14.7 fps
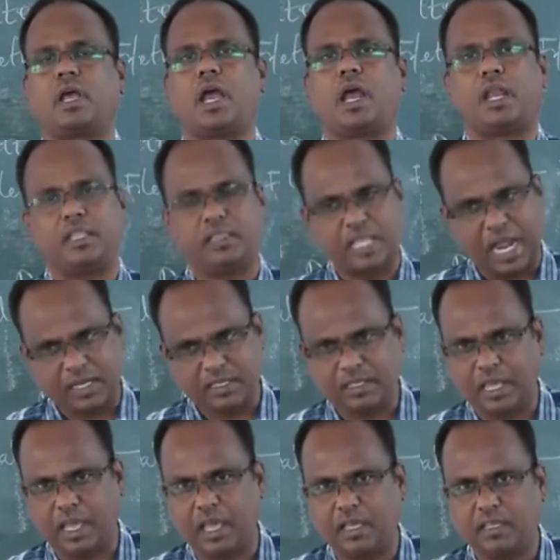and in that
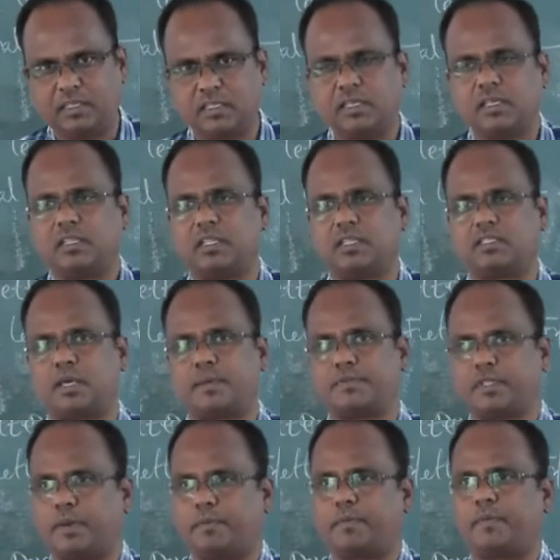case the
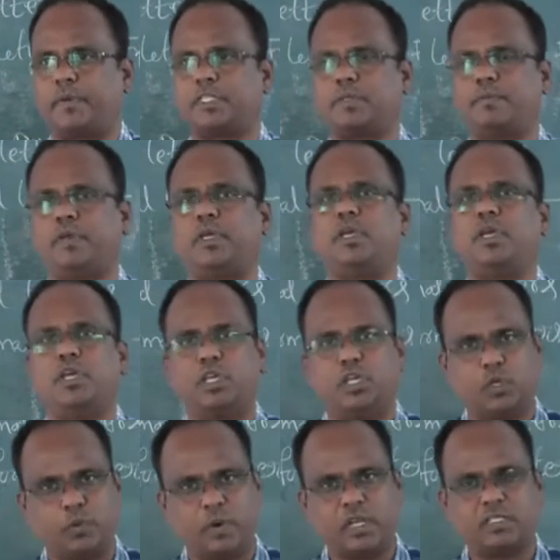subscript must be
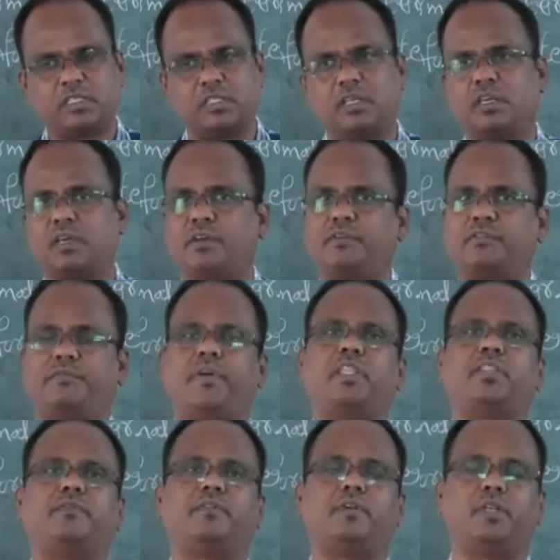yours
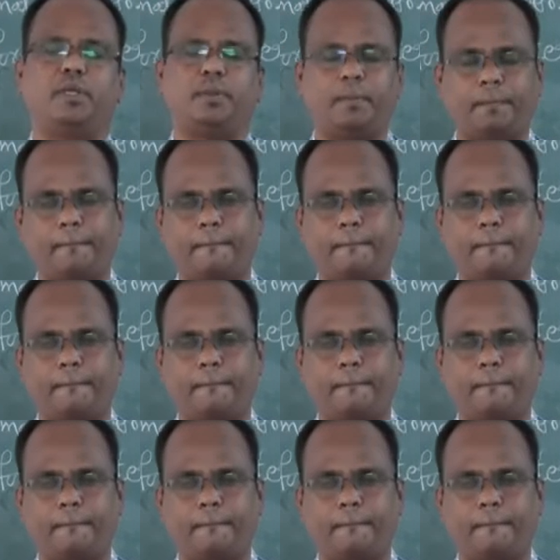faithfully.